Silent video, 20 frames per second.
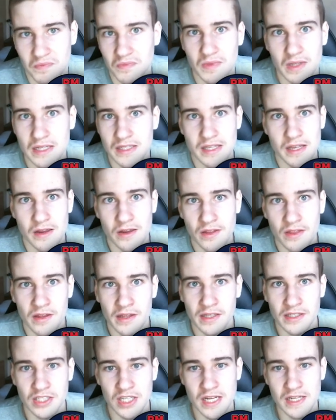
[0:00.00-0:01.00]
is there ever
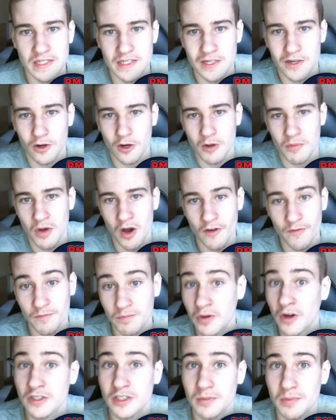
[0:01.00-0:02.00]
a chance to knock them off?
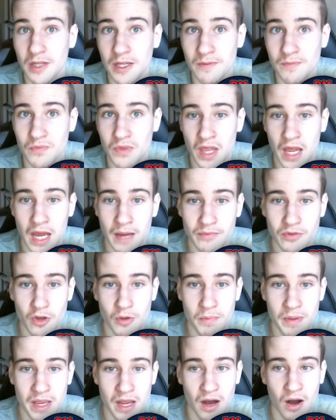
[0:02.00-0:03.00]
Possibly.
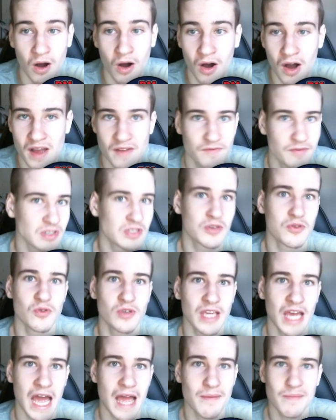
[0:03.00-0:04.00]
Could be a high physical
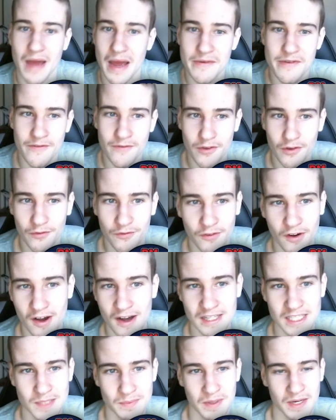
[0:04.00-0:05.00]
game, maybe a few
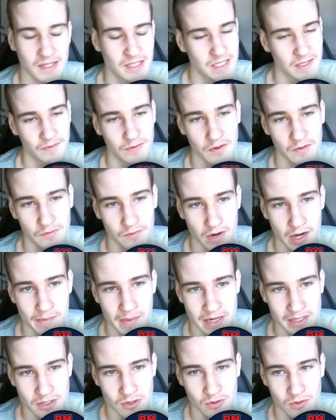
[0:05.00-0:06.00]
fights, but I just feel
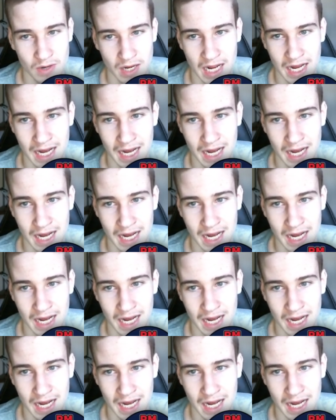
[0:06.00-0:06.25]
Fremantle,